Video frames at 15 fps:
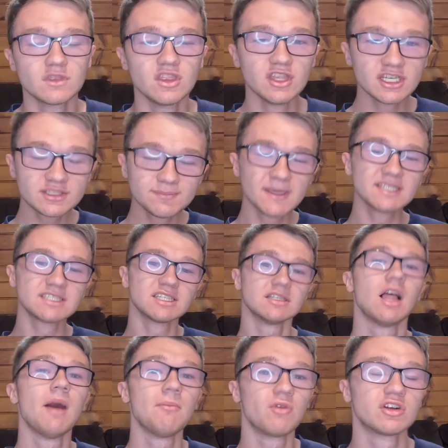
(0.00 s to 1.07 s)
This makes a
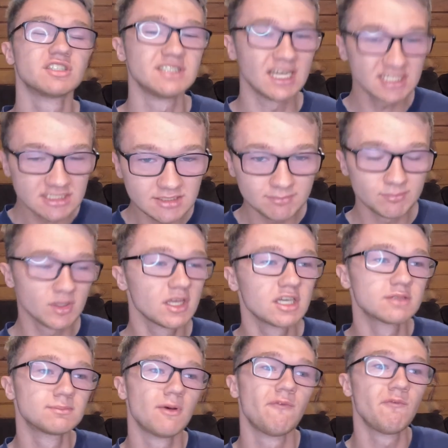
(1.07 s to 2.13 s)
lot more sense
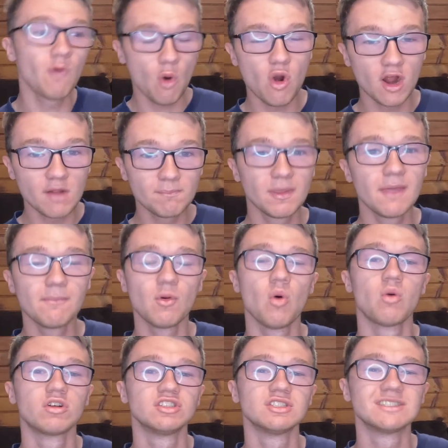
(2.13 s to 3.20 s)
because before, people
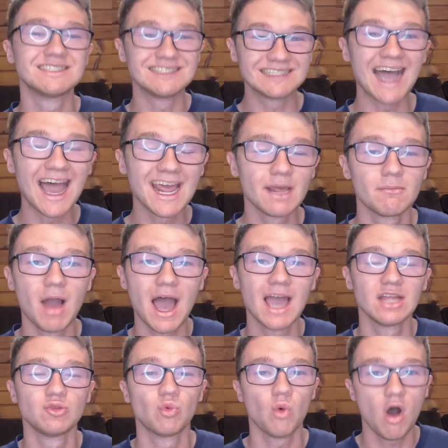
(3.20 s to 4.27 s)
were just dying
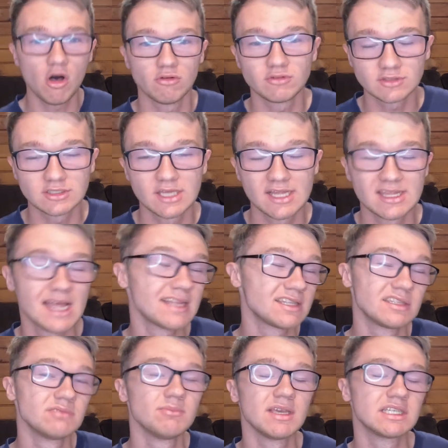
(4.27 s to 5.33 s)
behind walls, and that
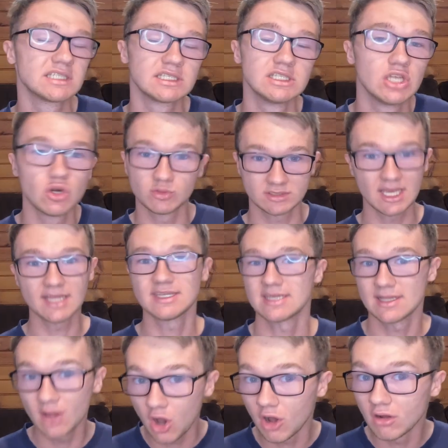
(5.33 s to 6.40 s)
makes no sense
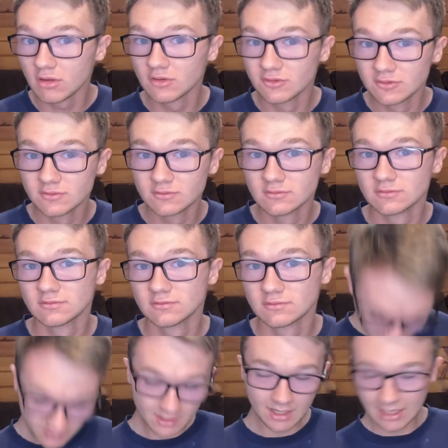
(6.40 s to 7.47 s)
at all.
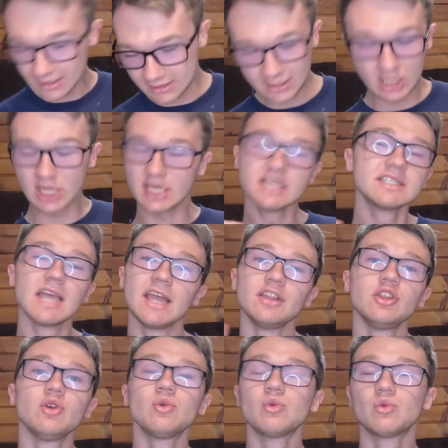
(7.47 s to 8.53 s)
And there is a
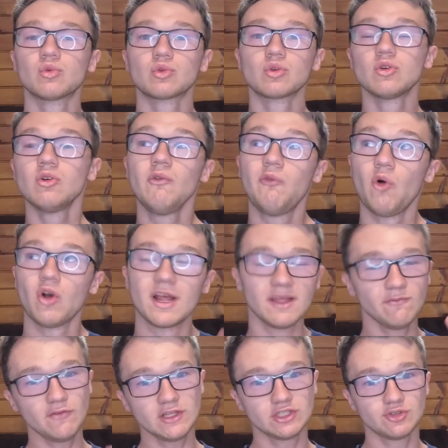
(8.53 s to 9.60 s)
new rule for
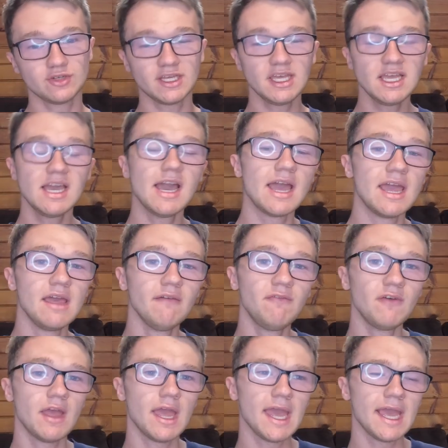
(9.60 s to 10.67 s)
infantry.
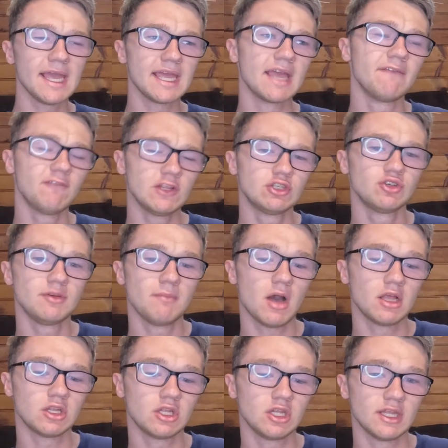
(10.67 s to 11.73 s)
If a infantry
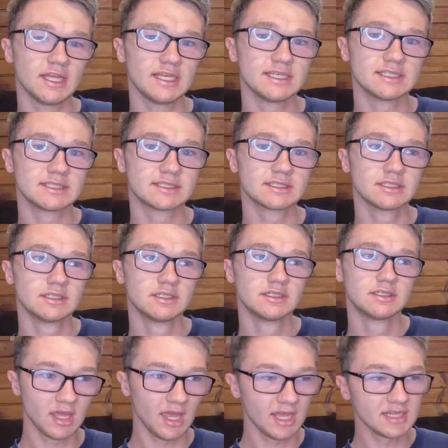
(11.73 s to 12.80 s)
model is
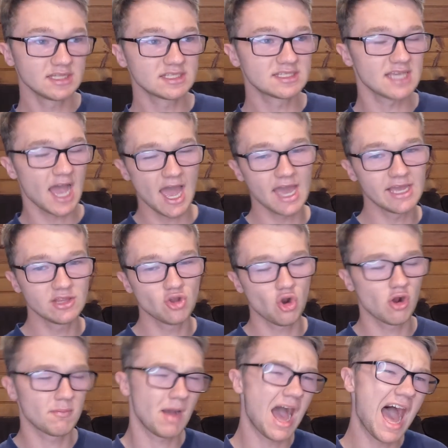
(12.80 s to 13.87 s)
inside
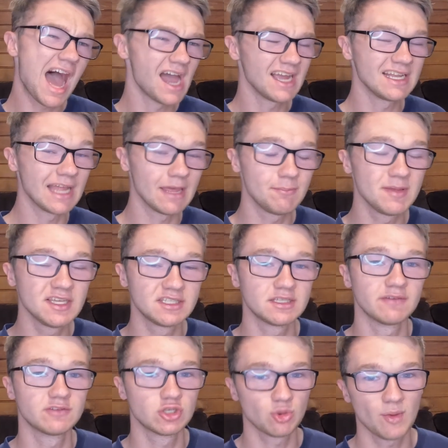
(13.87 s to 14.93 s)
or behind a piece
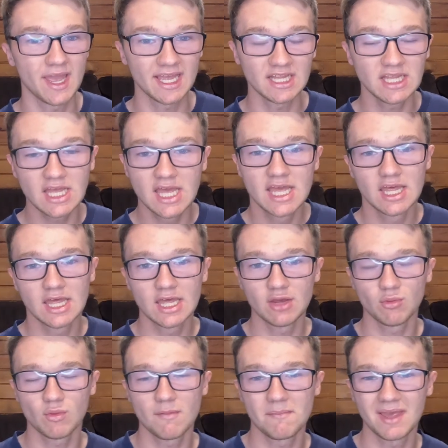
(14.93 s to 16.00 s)
of terrain,
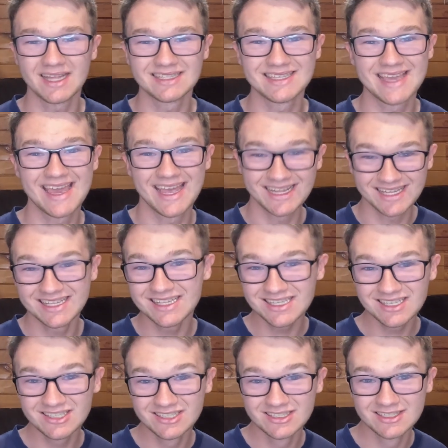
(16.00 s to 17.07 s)
it remains
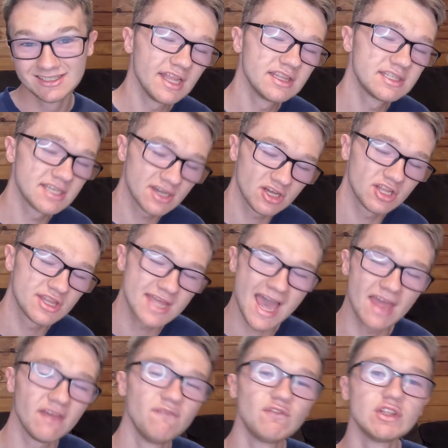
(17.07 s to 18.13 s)
hidden until
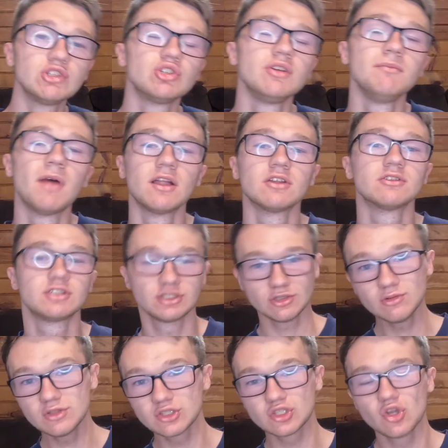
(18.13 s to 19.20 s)
that infantry model
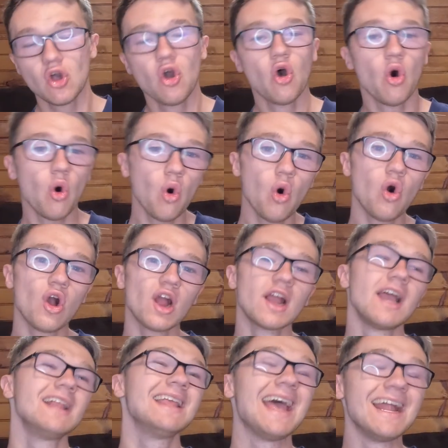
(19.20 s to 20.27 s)
shoots or
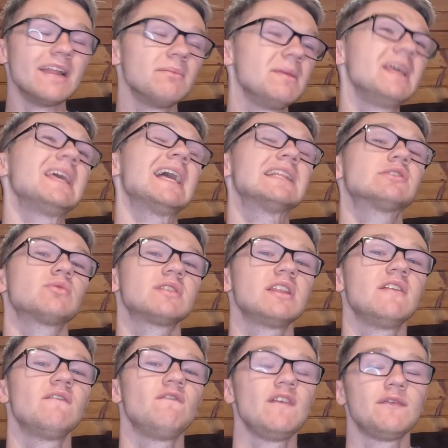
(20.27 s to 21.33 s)
an enemy gets
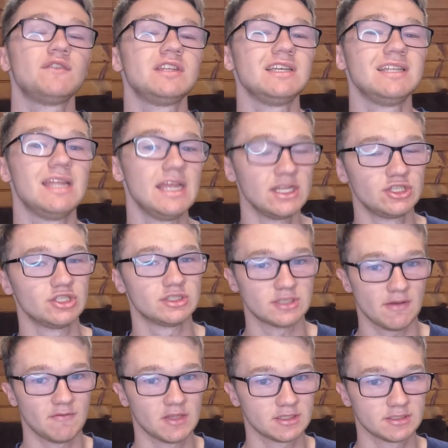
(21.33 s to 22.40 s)
within 15 inches
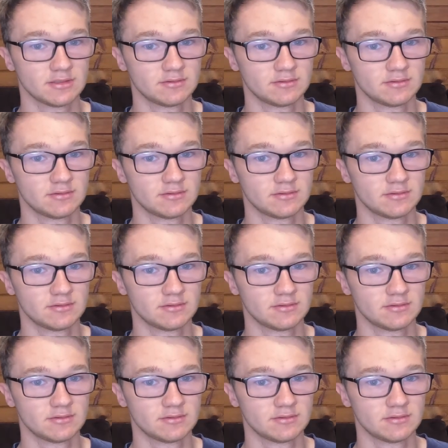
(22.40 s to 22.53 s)
of it.